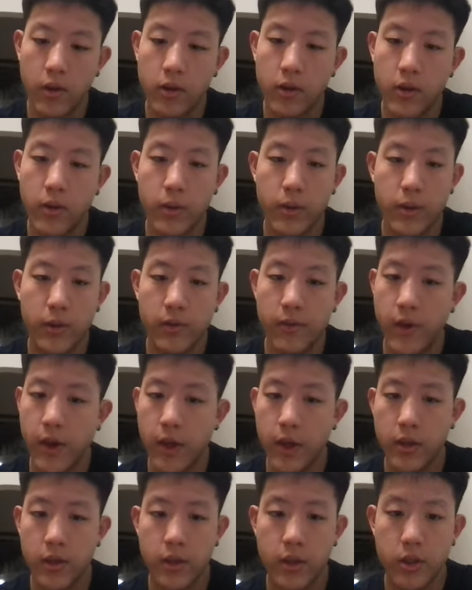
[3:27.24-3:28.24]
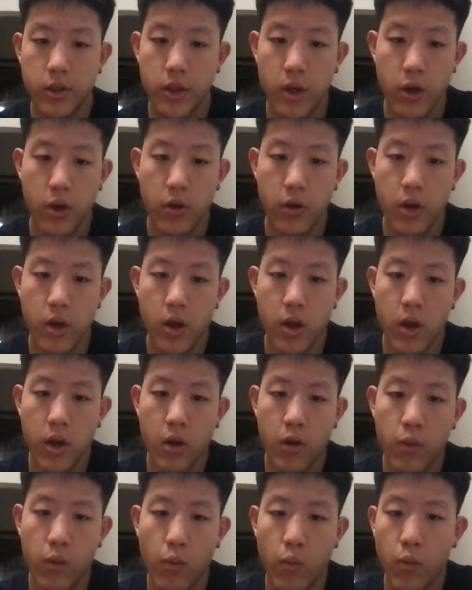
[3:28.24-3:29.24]
it was unfazed. So
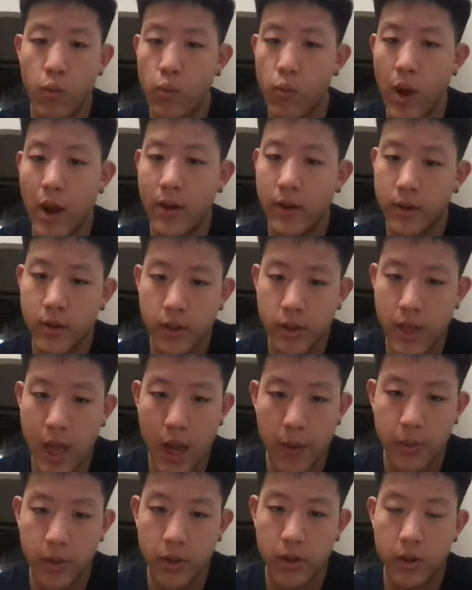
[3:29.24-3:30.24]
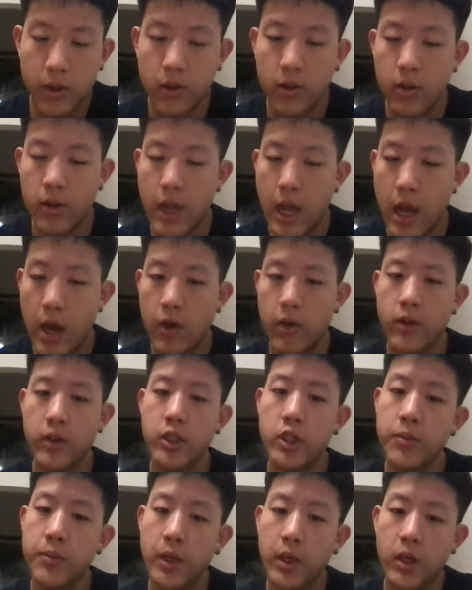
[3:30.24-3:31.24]
why did this happen? Now
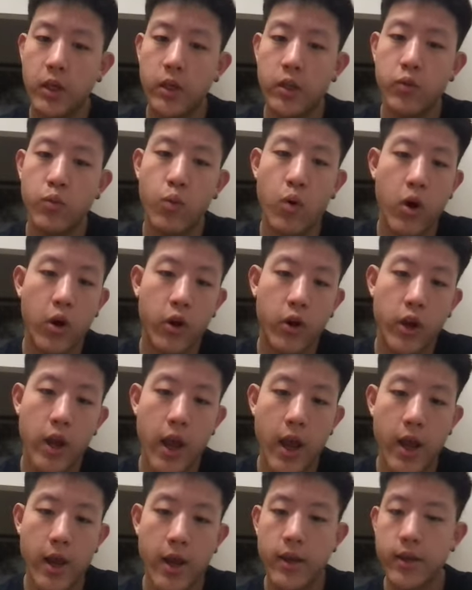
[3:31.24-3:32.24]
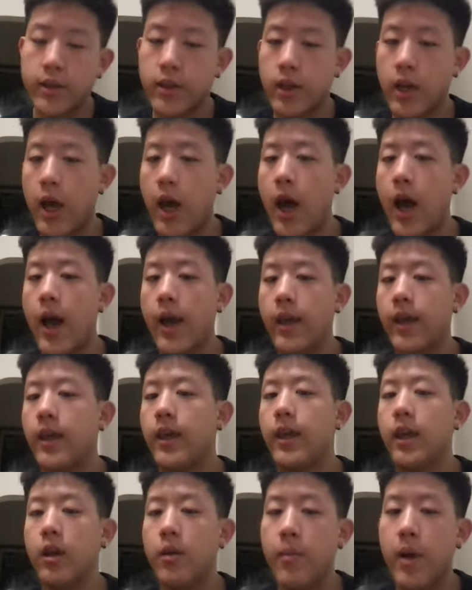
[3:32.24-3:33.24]
this is because water has a high
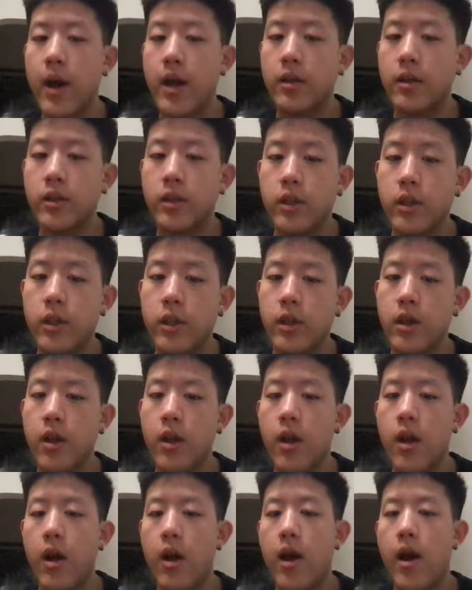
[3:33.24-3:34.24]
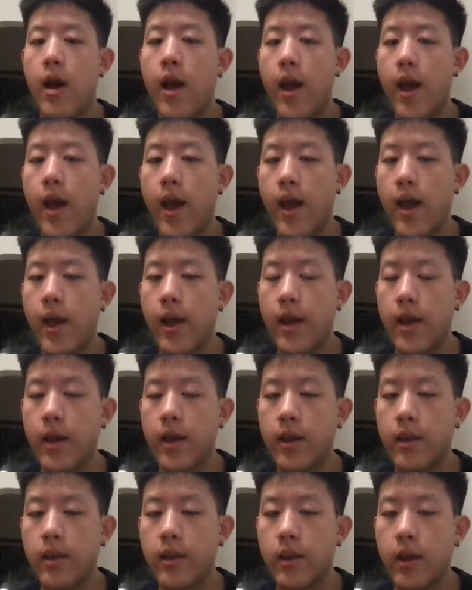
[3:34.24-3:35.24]
heat capacity,
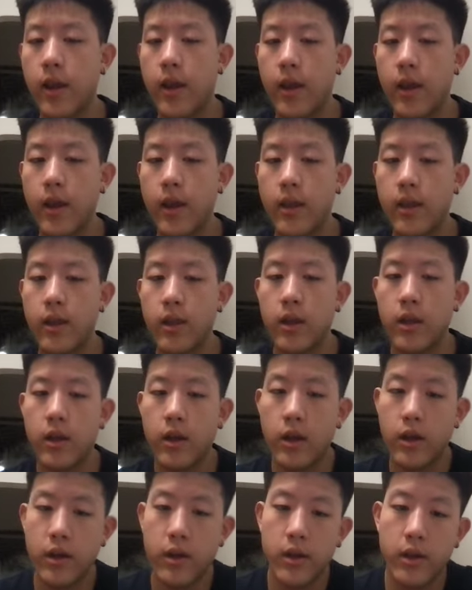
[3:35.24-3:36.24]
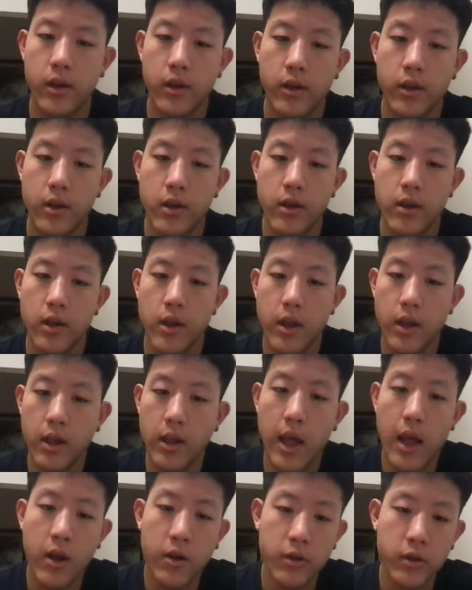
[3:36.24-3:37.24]
and it uh,
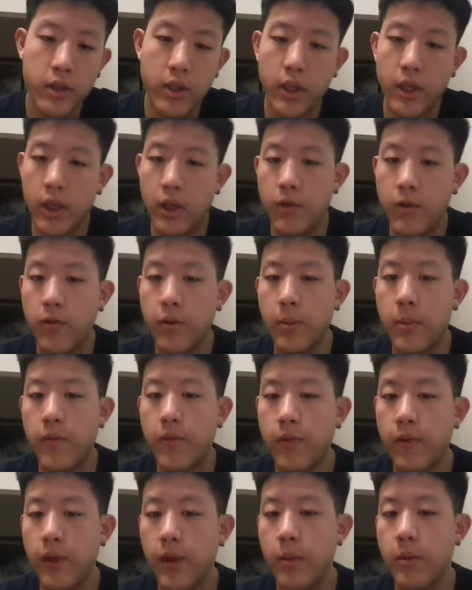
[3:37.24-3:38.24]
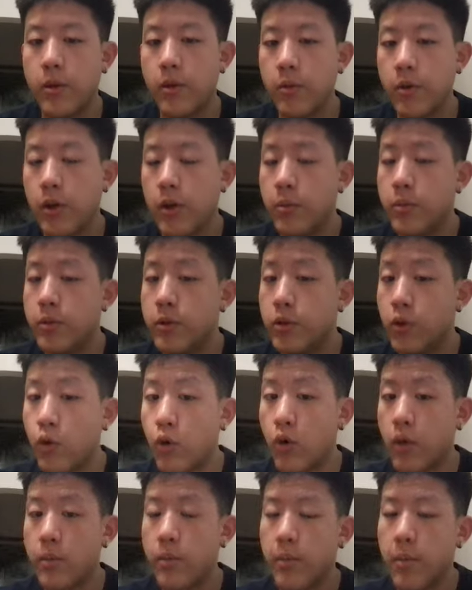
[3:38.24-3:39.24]
allows the heat from the flame to be
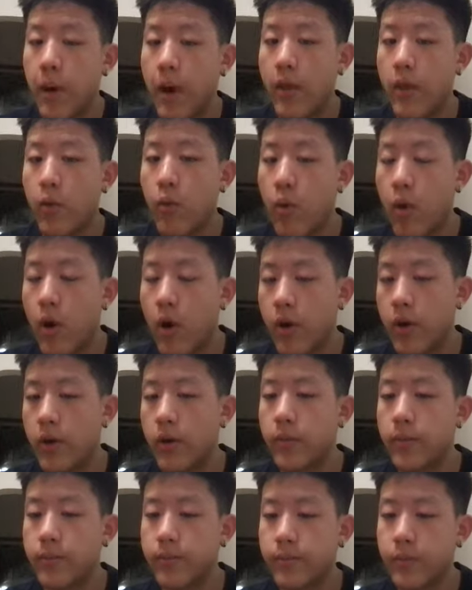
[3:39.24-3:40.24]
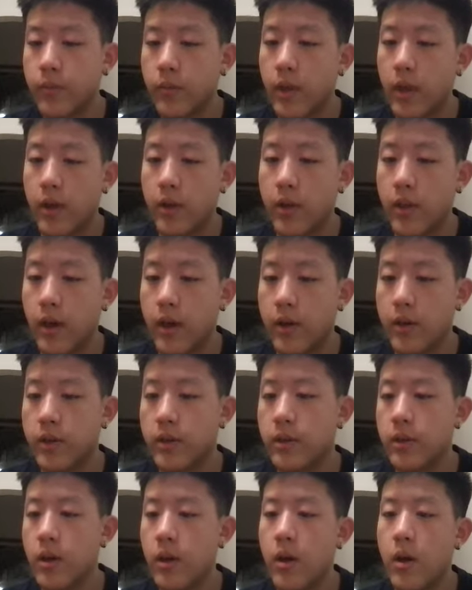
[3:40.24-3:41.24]
absorbed by the water, and
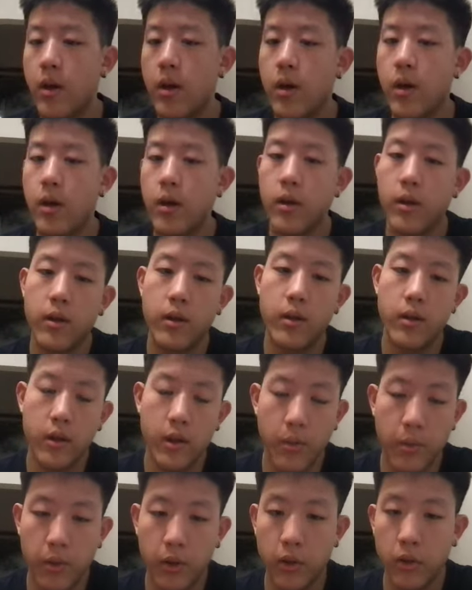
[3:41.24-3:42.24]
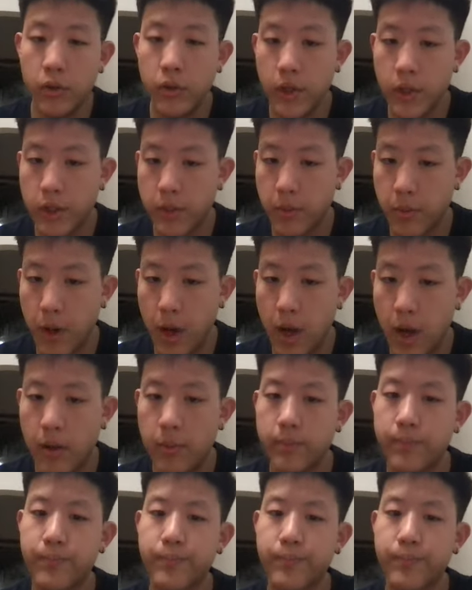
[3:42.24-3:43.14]
thus the balloon doesn't pop.